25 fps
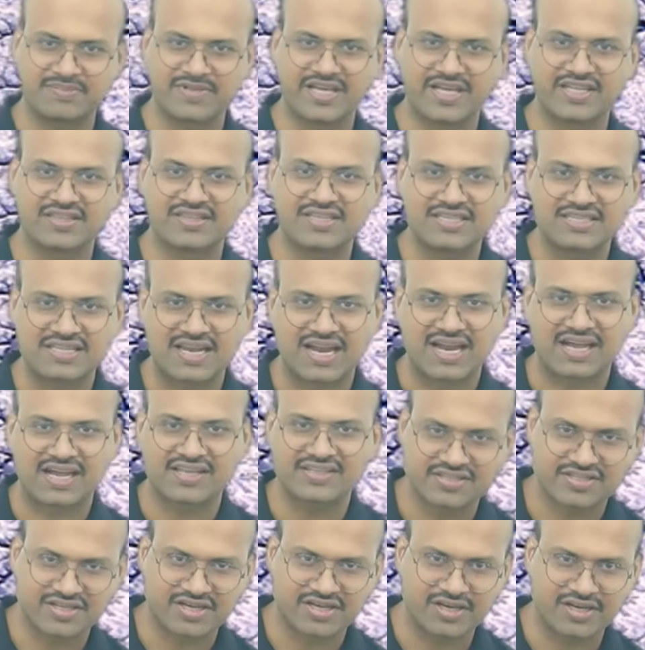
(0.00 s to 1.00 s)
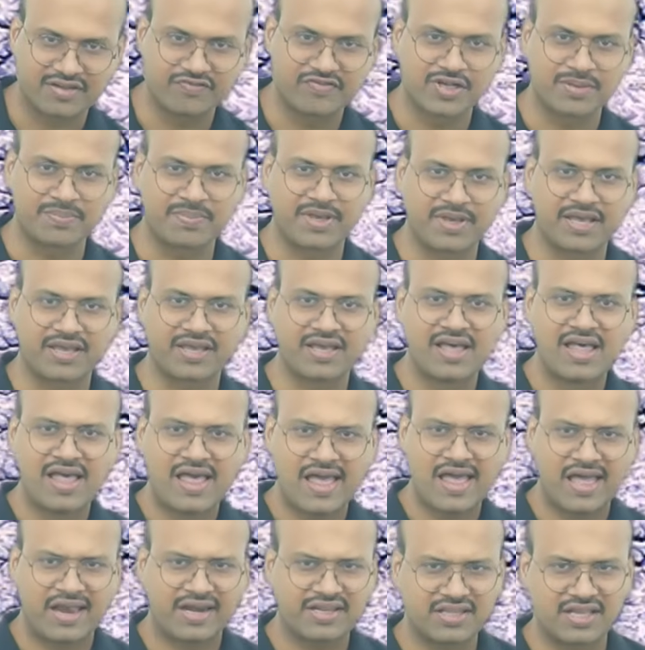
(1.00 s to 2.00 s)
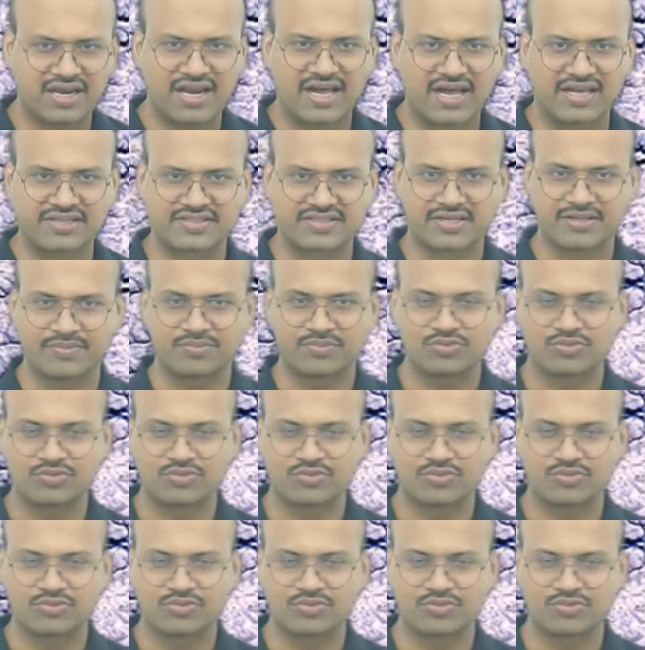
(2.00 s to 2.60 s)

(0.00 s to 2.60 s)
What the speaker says: then this larger stream will make another large stream.